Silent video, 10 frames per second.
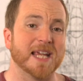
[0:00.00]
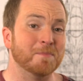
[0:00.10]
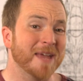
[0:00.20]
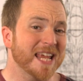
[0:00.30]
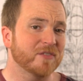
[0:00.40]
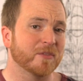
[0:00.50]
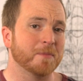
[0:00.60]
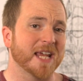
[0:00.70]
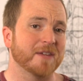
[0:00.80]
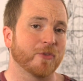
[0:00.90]
It may even
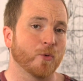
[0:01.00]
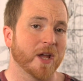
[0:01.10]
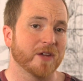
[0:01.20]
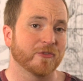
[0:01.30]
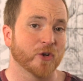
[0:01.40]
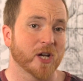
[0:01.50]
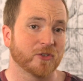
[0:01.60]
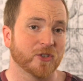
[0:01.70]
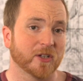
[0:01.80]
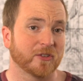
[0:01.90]
pave the way for
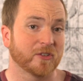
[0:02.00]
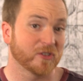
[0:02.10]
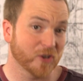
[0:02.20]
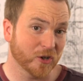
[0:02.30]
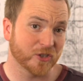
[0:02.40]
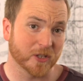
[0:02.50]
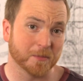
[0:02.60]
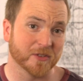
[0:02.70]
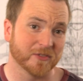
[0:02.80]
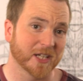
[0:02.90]
not just
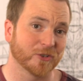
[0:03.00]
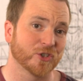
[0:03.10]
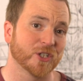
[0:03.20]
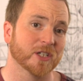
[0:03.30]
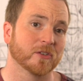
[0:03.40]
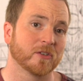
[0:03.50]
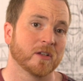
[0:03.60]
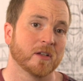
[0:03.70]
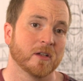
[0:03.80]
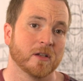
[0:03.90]
starship deflector shields,
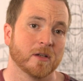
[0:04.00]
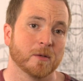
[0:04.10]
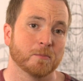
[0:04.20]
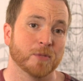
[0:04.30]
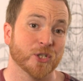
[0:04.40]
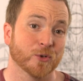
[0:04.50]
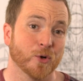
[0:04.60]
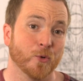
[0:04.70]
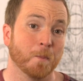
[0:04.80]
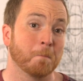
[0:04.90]
but your own